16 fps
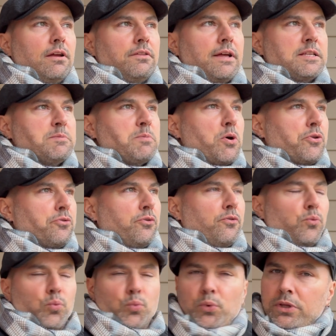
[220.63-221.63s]
I smoked
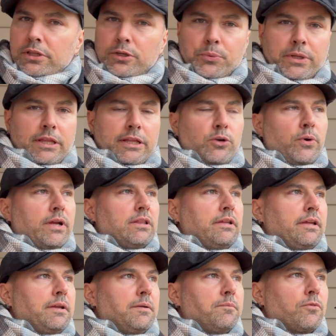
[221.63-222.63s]
through really
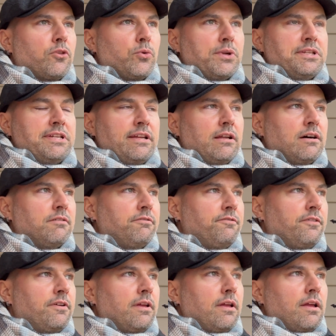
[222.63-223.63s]
quickly through a tin of.
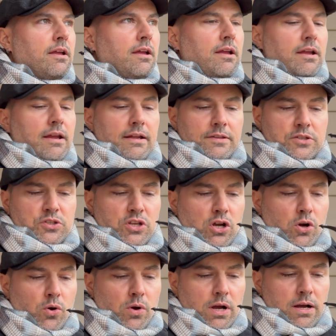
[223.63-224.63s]
And
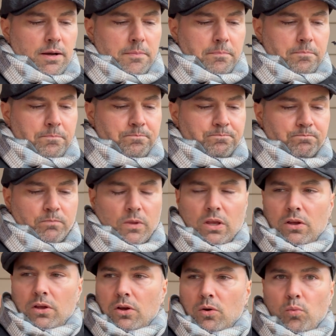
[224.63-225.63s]
so
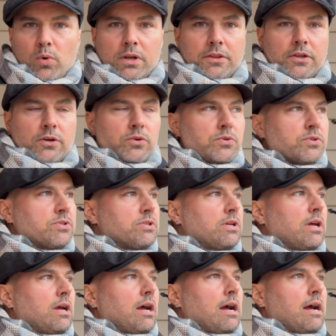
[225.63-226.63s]
one of those
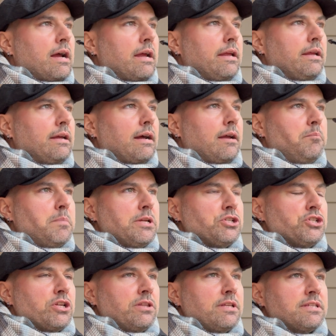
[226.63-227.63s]
I
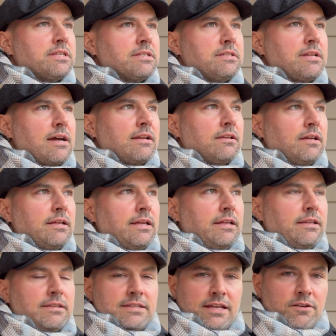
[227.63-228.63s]
mentioned, this is not
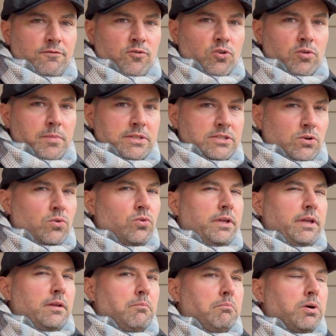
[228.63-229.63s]
in tin form, it's
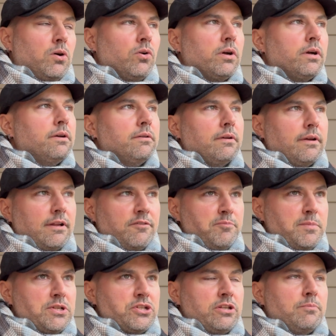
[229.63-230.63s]
only in bulk, and I've
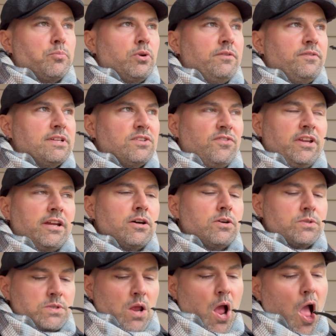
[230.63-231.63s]
mentioned in previous
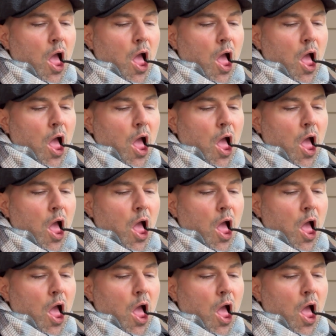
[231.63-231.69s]
videos.